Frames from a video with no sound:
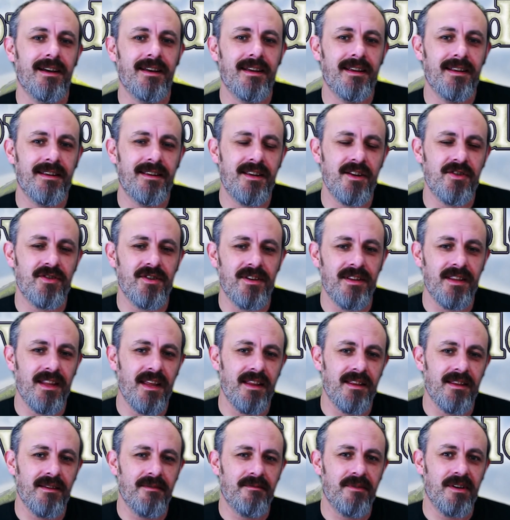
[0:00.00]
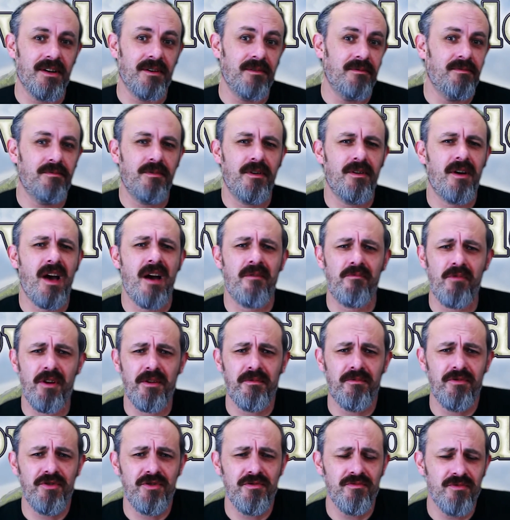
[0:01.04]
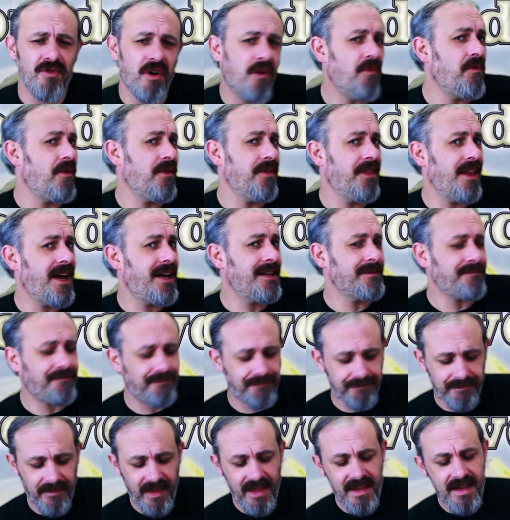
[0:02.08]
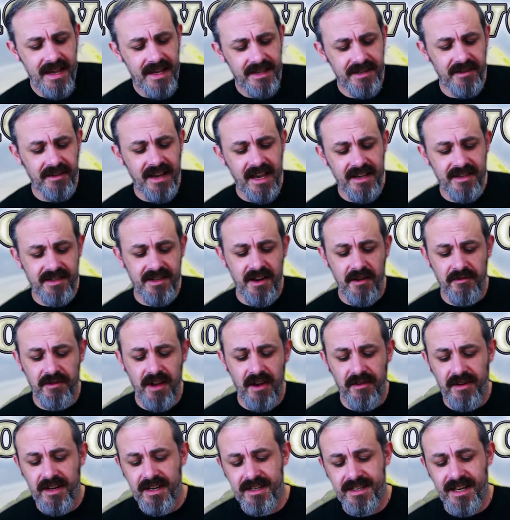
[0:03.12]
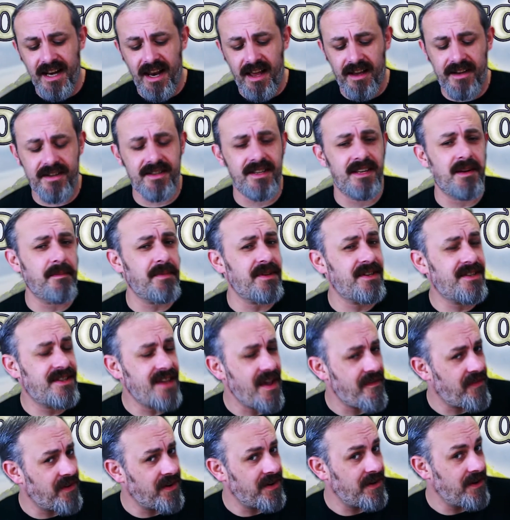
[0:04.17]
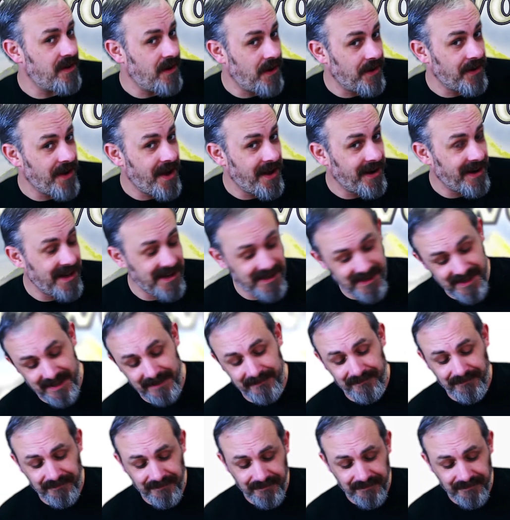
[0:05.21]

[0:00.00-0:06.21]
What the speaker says: edition, then, well, why would you not want that? So yeah, Snowdonia Deluxe at number 7 on our list.